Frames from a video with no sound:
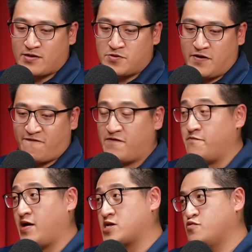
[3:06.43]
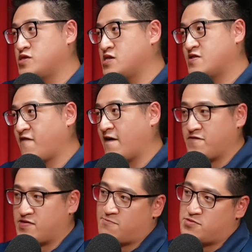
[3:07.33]
you a feedback within 5
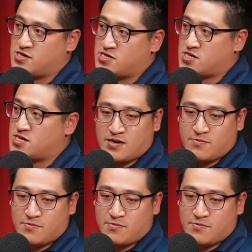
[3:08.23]
to 10 minutes.